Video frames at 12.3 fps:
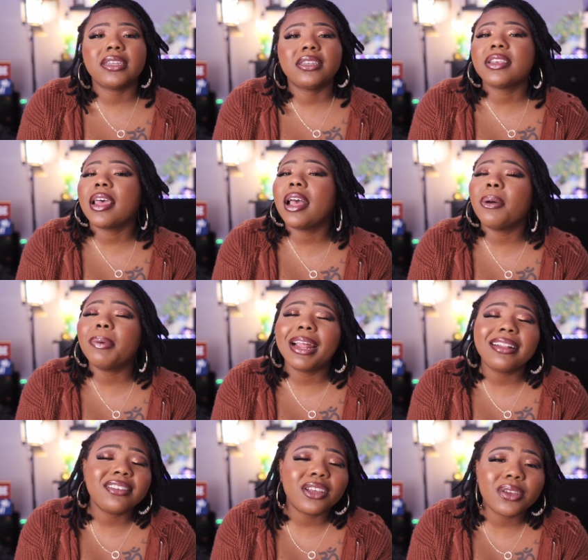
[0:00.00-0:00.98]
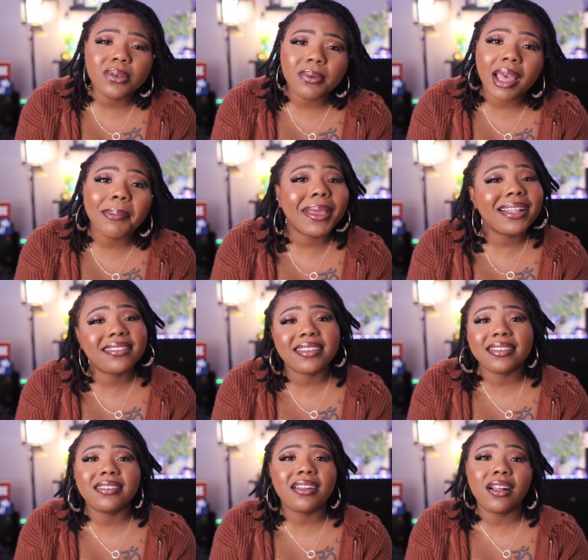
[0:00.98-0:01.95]
child, when I tell you I paid
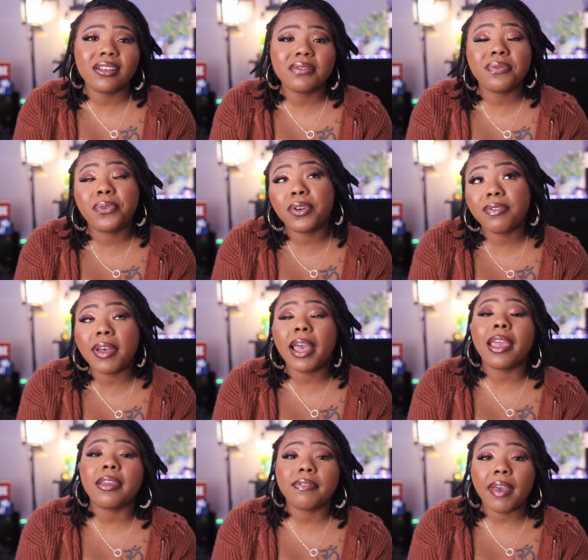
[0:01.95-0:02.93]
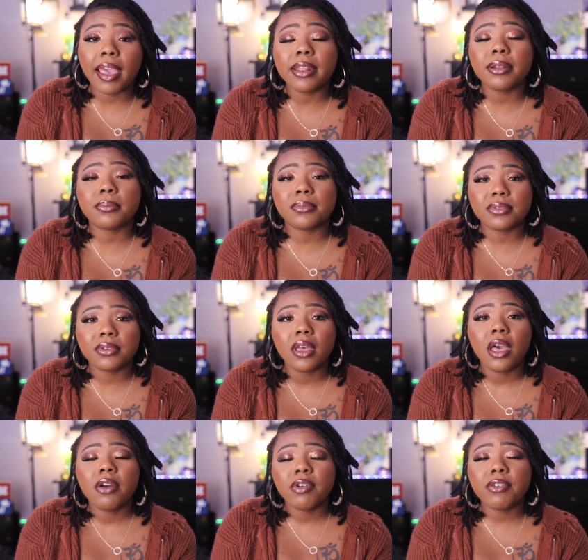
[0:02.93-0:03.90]
$60 for 5 items,
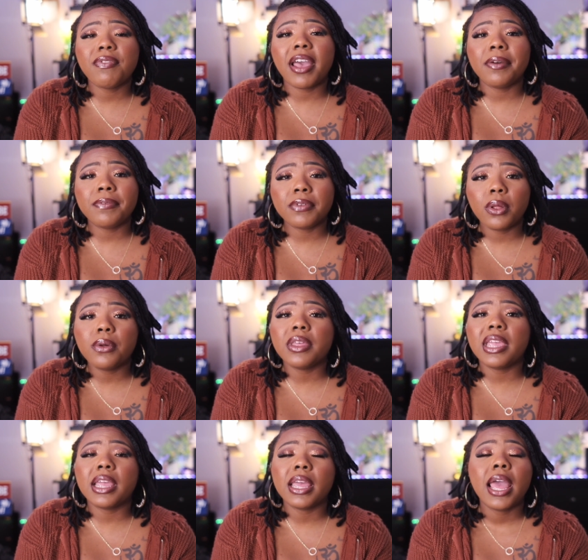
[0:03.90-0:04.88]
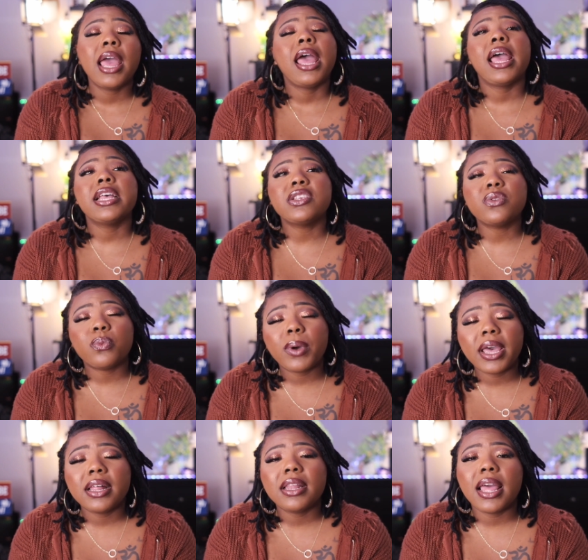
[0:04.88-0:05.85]
for 5 clothing, as
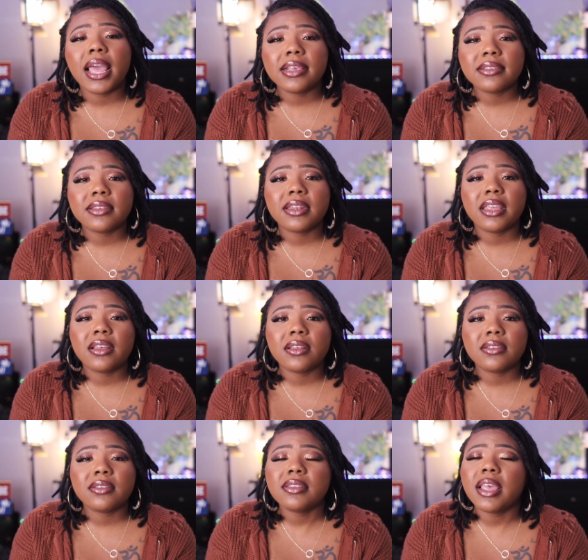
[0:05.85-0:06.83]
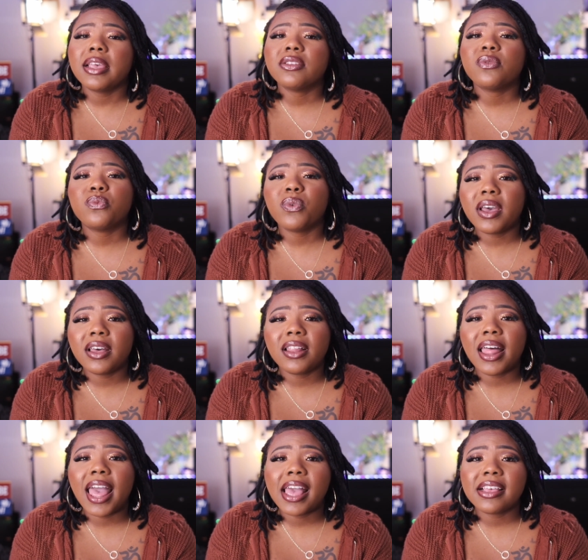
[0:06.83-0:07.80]
well as the nails, as
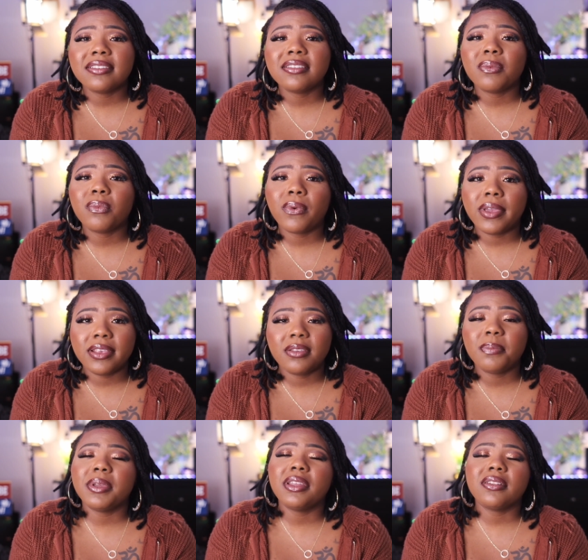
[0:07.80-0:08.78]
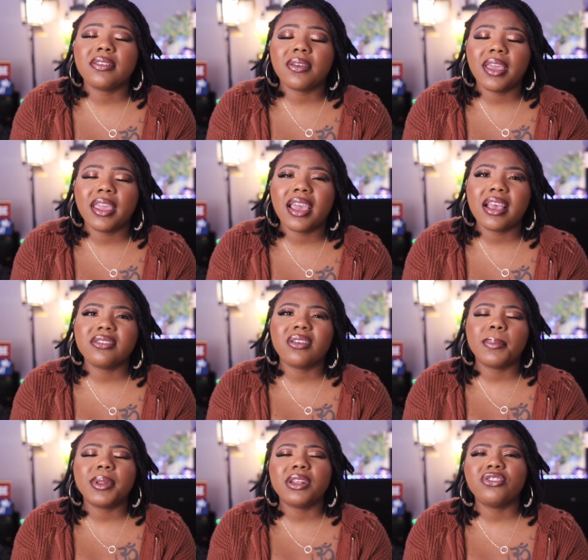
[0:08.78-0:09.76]
well as some waist beads. Okay, guys, so
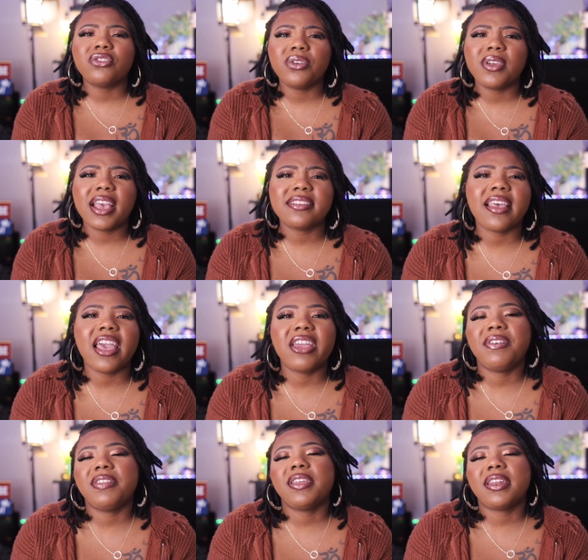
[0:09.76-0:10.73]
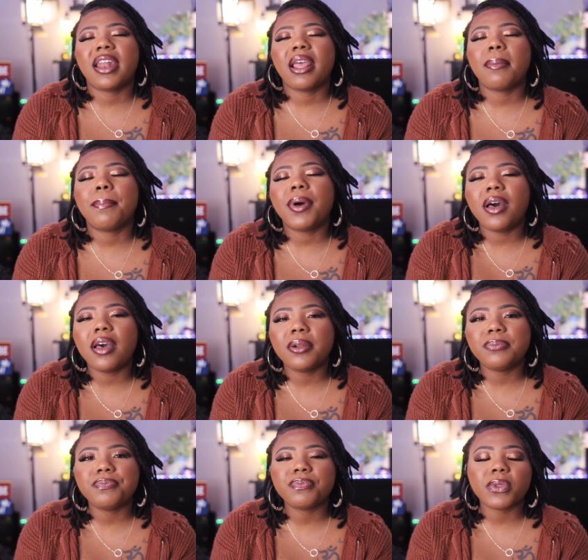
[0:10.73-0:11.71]
I'm gonna show you guys everything that I bought
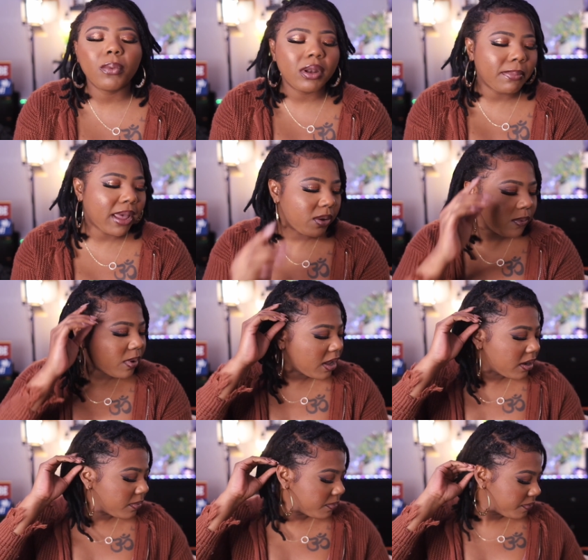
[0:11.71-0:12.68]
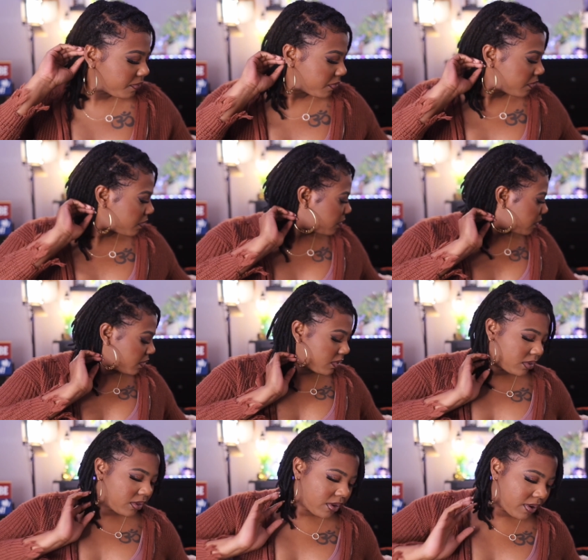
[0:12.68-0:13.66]
one by one.
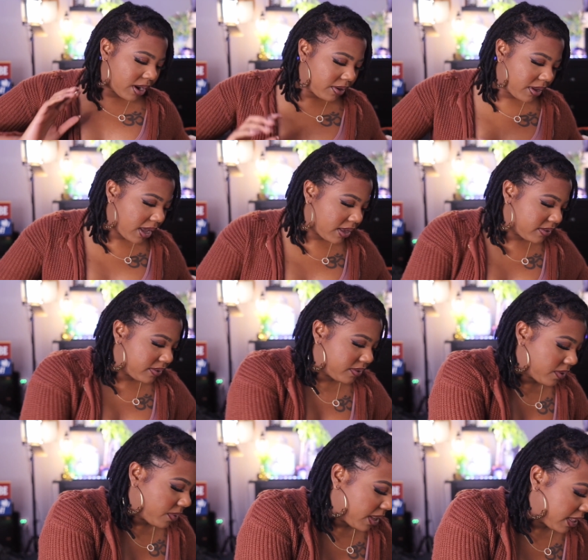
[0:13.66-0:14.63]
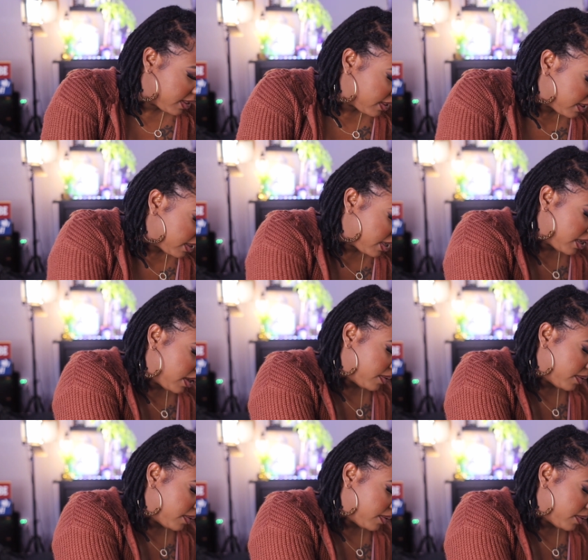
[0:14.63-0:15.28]
All right, you guys, so let's see.